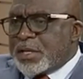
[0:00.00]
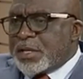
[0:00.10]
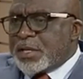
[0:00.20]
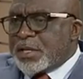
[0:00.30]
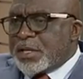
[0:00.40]

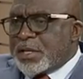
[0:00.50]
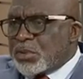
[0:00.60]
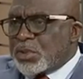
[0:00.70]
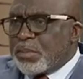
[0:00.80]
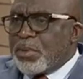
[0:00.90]

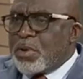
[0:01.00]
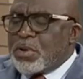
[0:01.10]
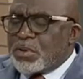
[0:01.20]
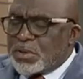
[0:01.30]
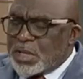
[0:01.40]
technical
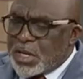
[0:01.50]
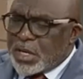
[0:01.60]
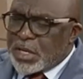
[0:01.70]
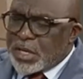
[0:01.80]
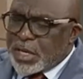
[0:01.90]
support,
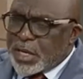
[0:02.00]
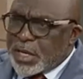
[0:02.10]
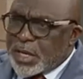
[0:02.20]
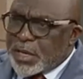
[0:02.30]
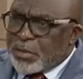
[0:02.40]

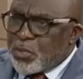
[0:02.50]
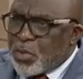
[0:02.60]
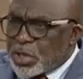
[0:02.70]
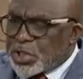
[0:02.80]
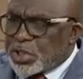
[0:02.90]

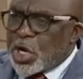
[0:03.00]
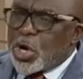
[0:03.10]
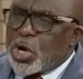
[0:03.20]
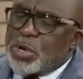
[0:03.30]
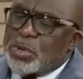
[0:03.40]

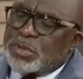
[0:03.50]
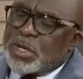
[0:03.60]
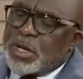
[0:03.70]
workshops,